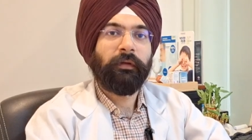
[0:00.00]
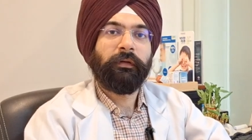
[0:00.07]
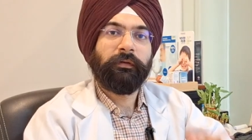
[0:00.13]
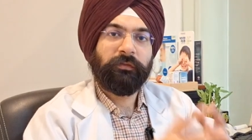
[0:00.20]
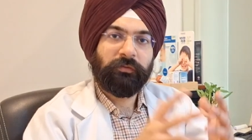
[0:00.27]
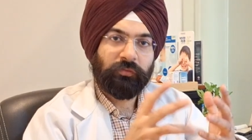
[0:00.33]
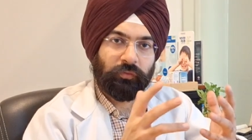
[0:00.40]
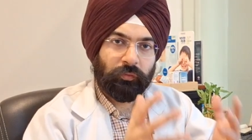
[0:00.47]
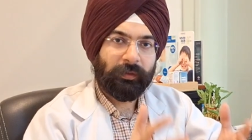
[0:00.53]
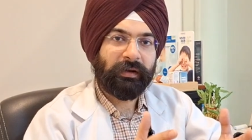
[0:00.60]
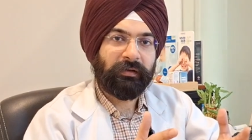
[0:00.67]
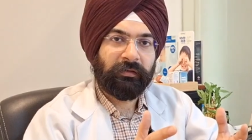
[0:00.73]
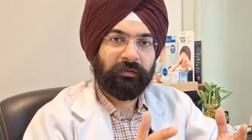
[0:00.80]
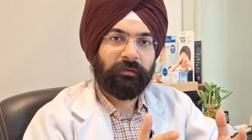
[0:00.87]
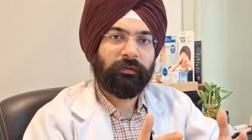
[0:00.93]

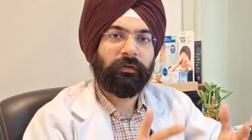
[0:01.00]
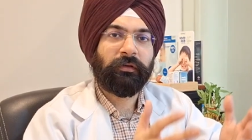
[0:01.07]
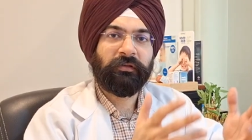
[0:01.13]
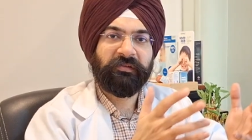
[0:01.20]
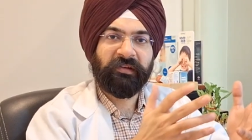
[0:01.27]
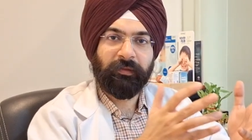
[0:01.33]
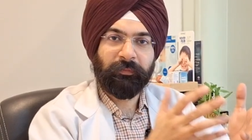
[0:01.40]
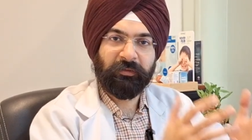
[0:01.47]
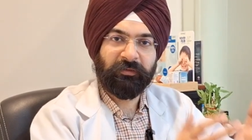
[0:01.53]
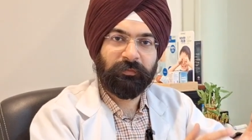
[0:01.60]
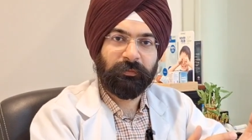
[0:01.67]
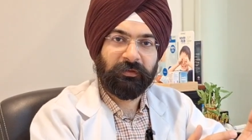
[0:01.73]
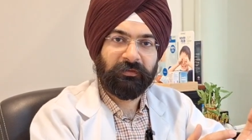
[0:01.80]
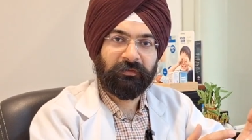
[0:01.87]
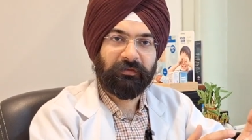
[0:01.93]
Squint or
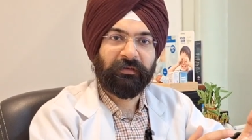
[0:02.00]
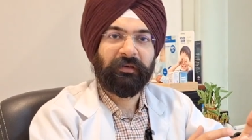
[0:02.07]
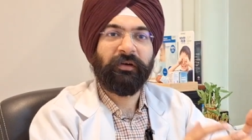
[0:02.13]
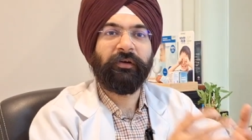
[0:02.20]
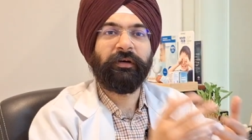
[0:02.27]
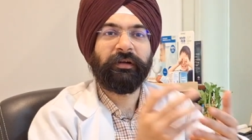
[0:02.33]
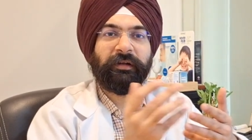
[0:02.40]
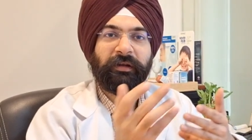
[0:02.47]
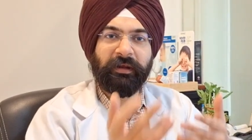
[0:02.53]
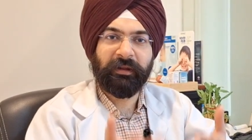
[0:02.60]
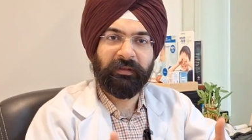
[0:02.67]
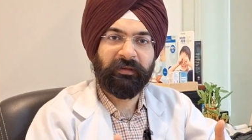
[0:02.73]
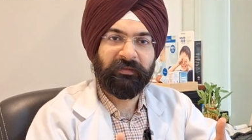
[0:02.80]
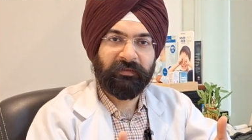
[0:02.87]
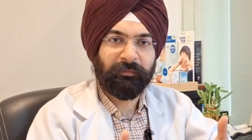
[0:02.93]
strabismus, or in
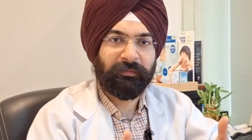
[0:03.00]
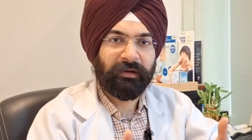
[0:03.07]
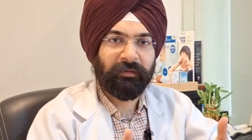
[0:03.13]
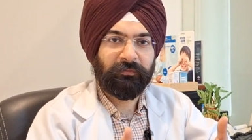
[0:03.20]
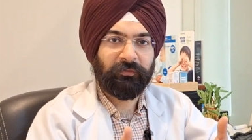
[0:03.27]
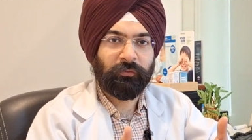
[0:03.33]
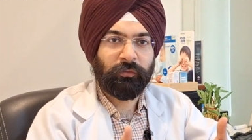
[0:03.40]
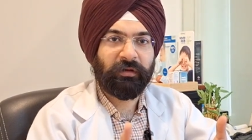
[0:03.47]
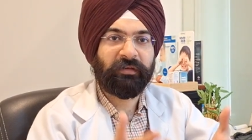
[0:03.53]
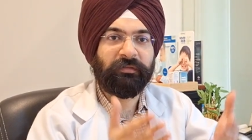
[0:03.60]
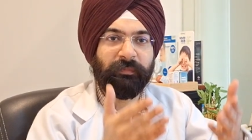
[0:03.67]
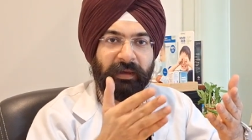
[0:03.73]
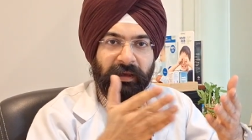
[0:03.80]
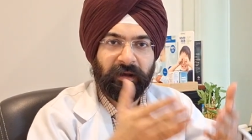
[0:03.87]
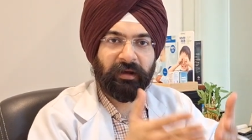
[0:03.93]
Hindi sometimes known
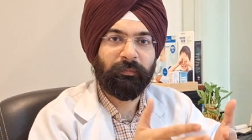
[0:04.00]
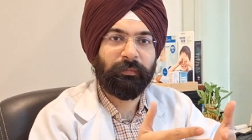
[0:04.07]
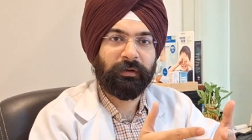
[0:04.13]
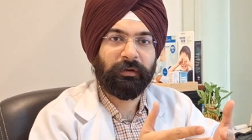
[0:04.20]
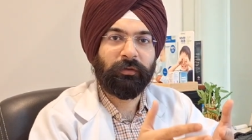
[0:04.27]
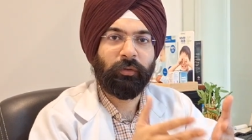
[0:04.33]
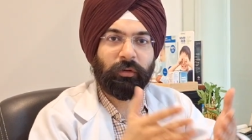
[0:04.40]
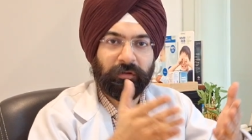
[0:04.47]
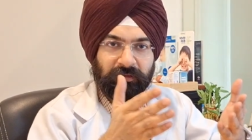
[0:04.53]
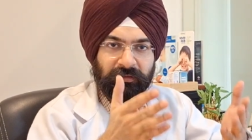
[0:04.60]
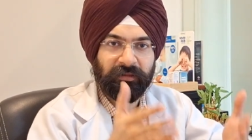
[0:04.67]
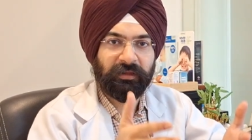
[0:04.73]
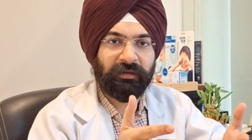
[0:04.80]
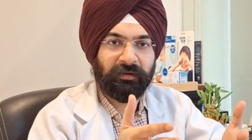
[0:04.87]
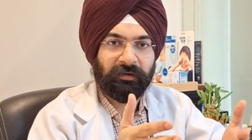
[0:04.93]
as bhengapan or
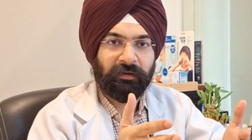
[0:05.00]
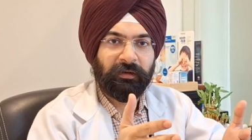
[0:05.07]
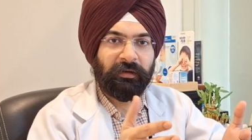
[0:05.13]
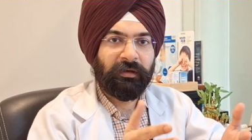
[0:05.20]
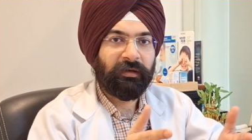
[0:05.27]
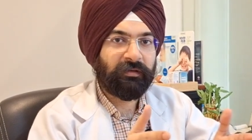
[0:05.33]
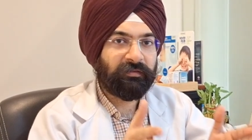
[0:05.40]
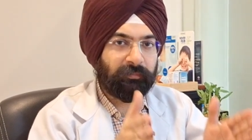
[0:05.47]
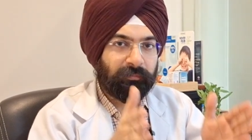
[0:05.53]
tir, is a